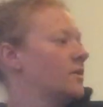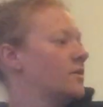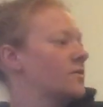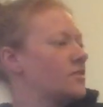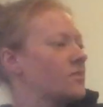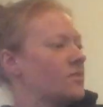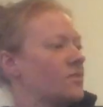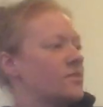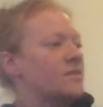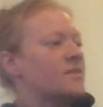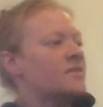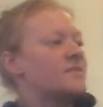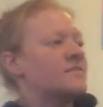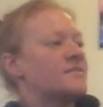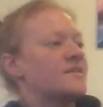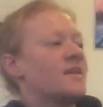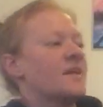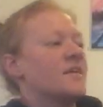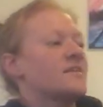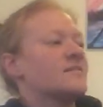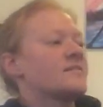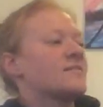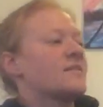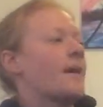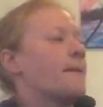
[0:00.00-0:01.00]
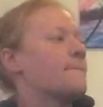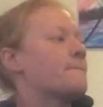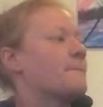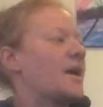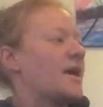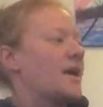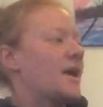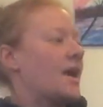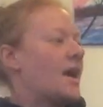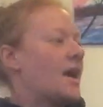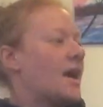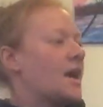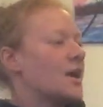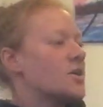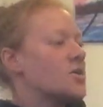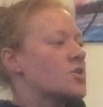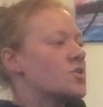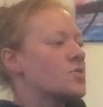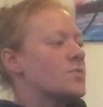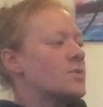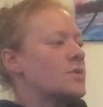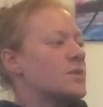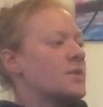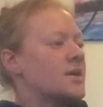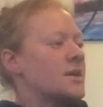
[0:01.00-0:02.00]
So this says my
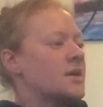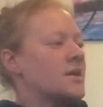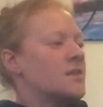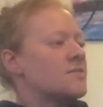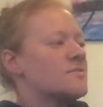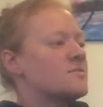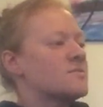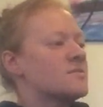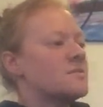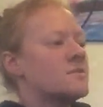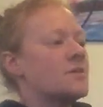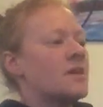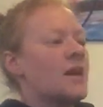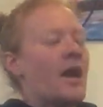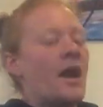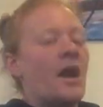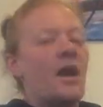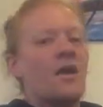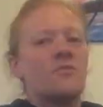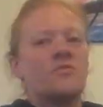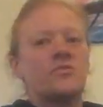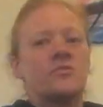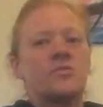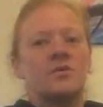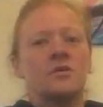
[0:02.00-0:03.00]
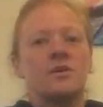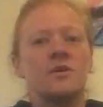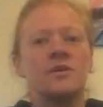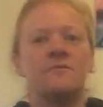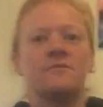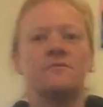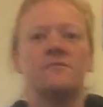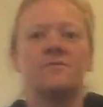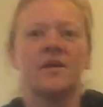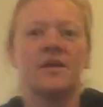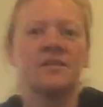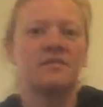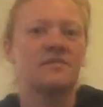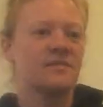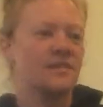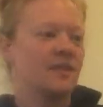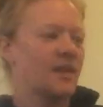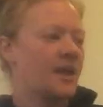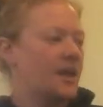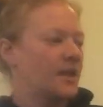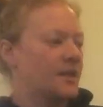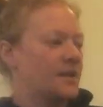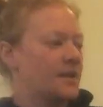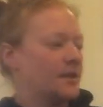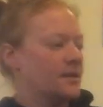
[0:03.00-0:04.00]
actual answer after
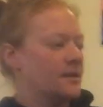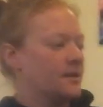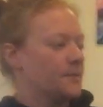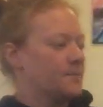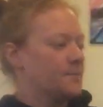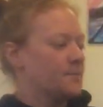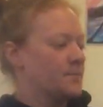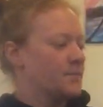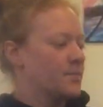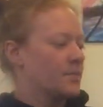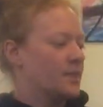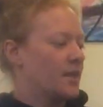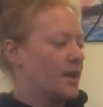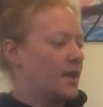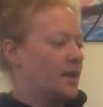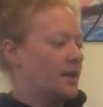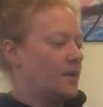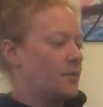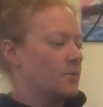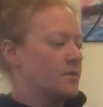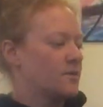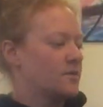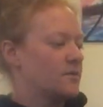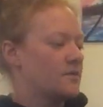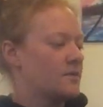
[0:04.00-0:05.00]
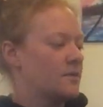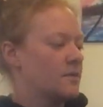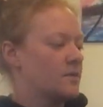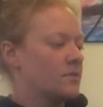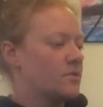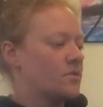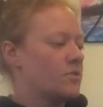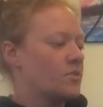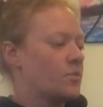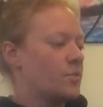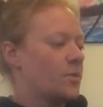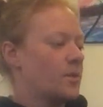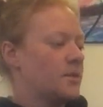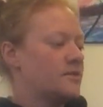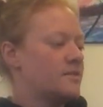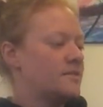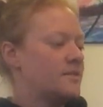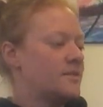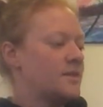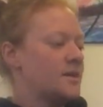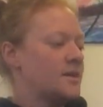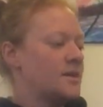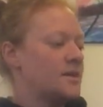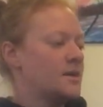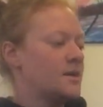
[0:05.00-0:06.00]
investigating, and it was
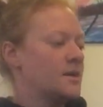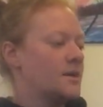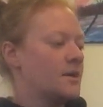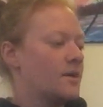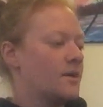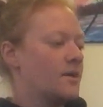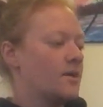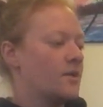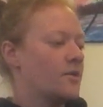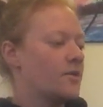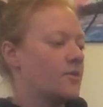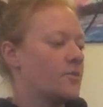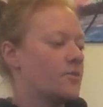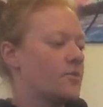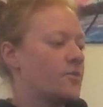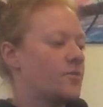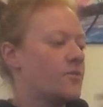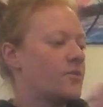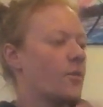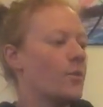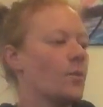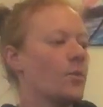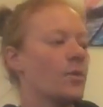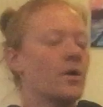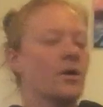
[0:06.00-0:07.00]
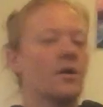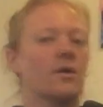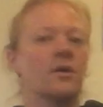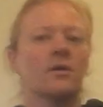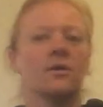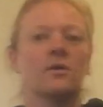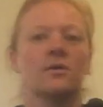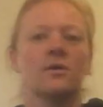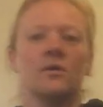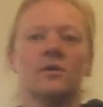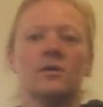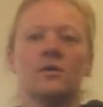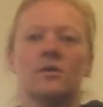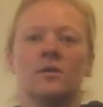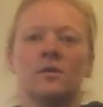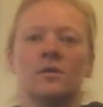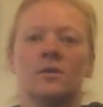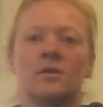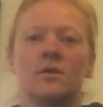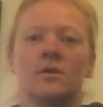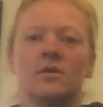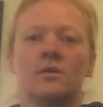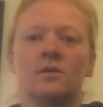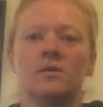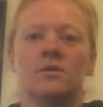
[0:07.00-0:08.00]
24.
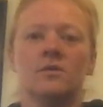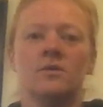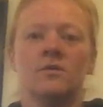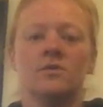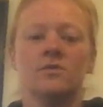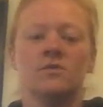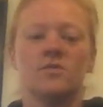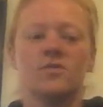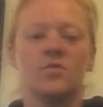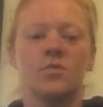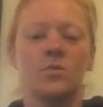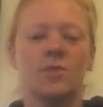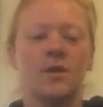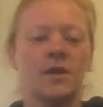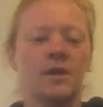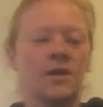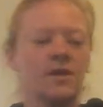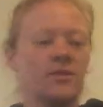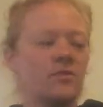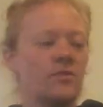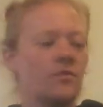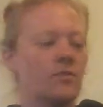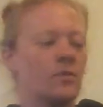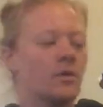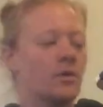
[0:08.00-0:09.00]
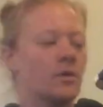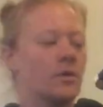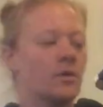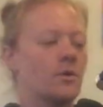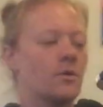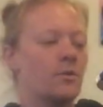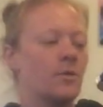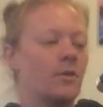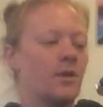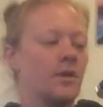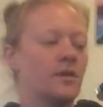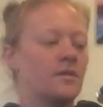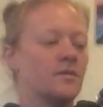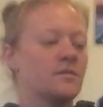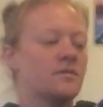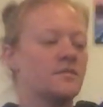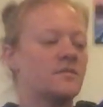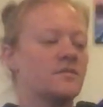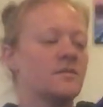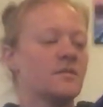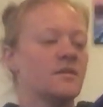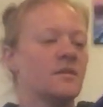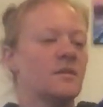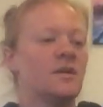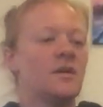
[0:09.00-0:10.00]
24
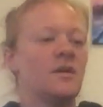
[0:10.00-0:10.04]
coins.